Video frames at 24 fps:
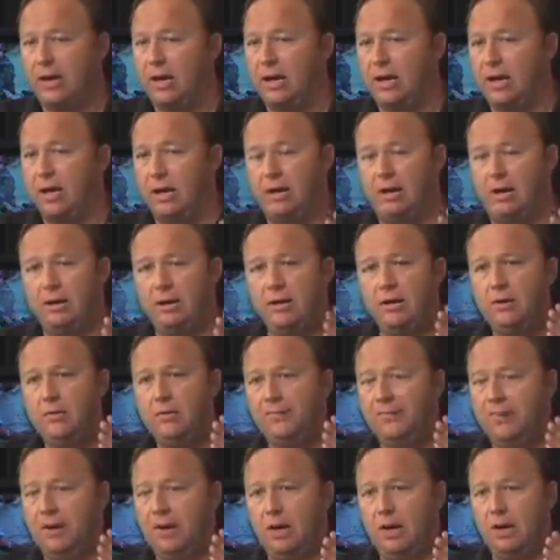Uh,
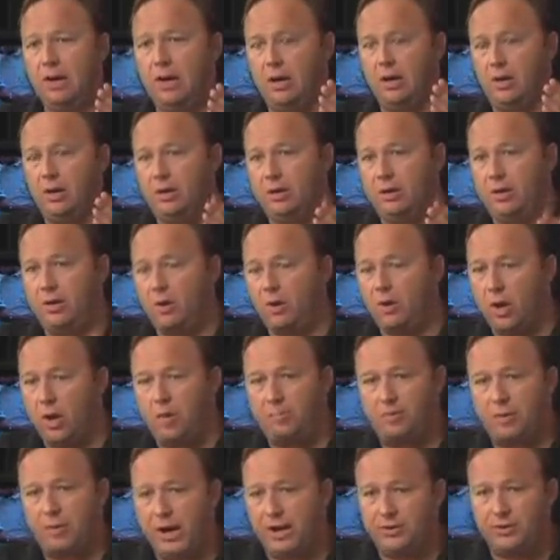uh, the
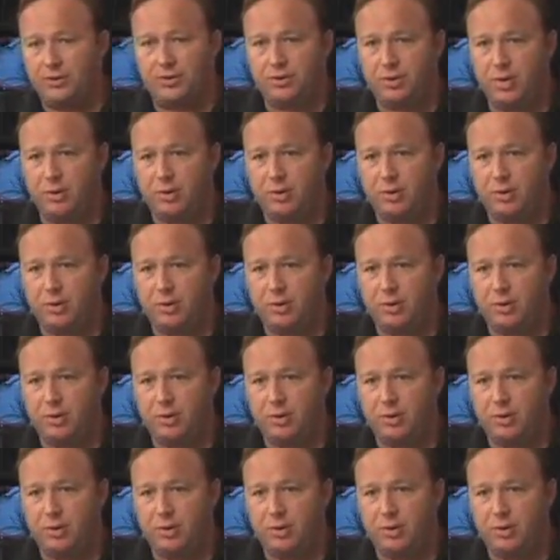oil prices